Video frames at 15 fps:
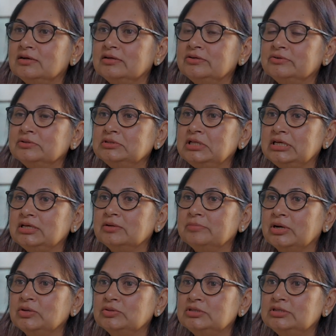you know, thing
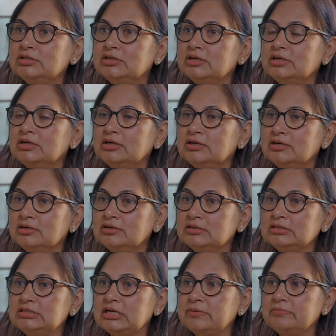about
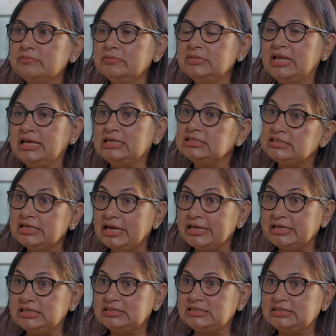uh, some
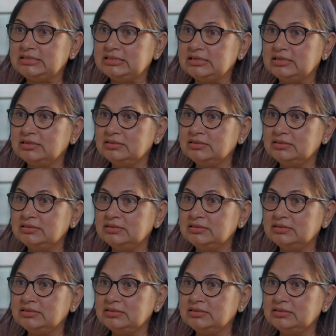Naxalites,